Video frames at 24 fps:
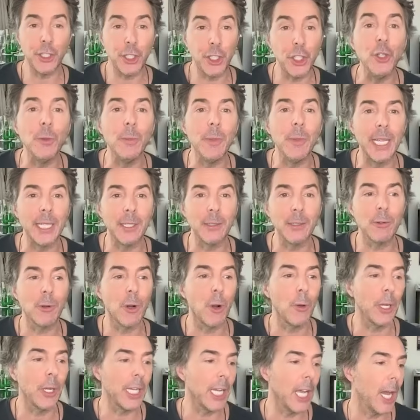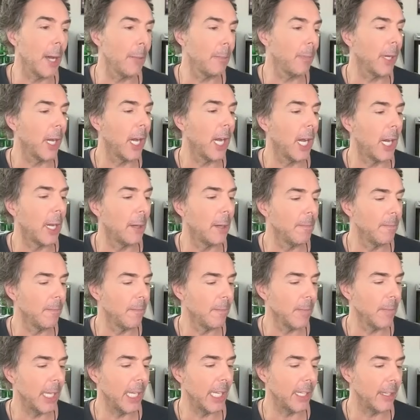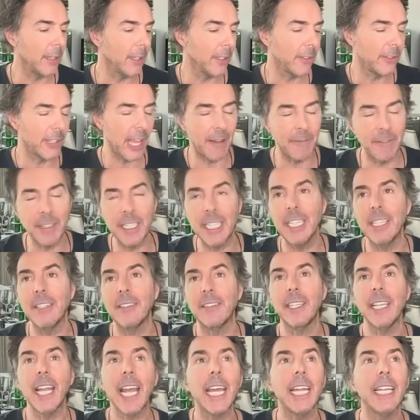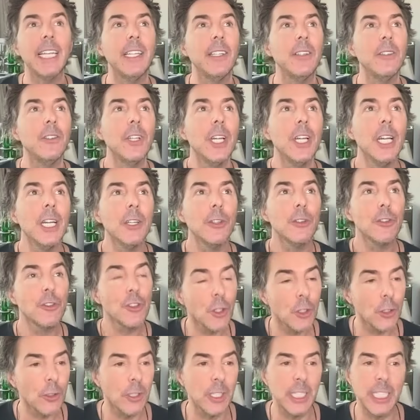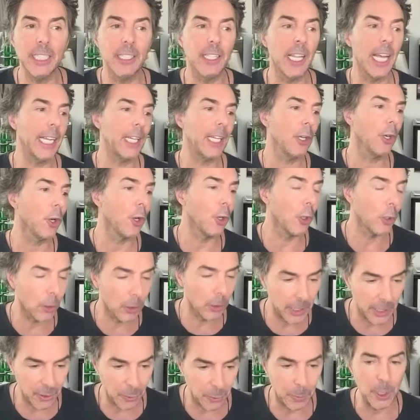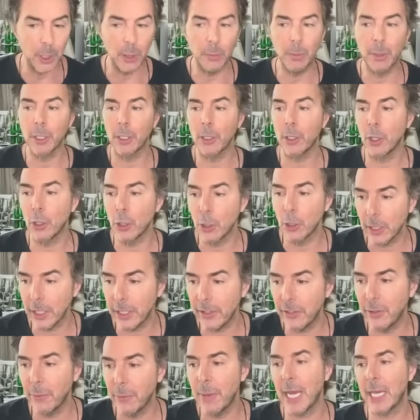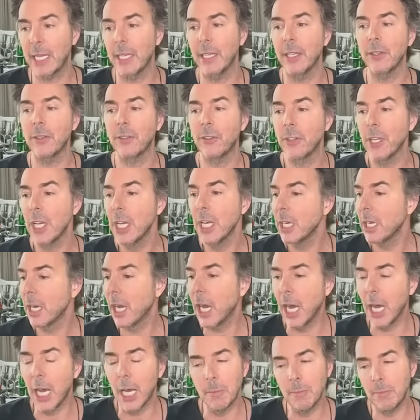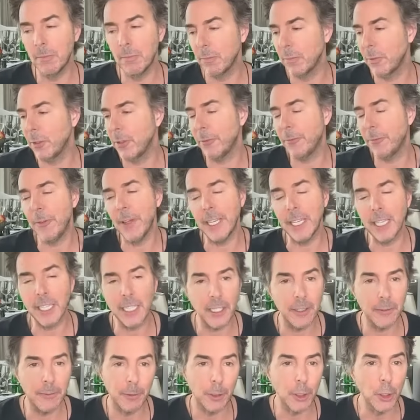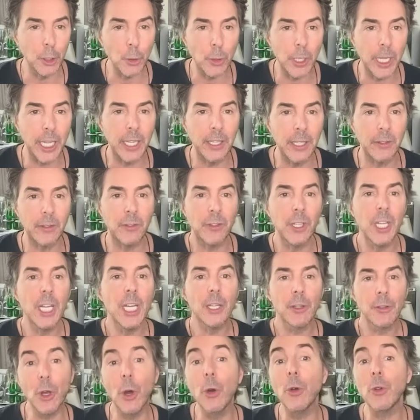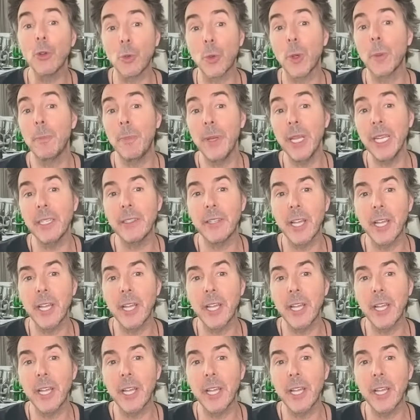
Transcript: human growing up um, in the 70s and 80s, certainly like early Spielberg, early Zemeckis, um, definitive Lucas, those were big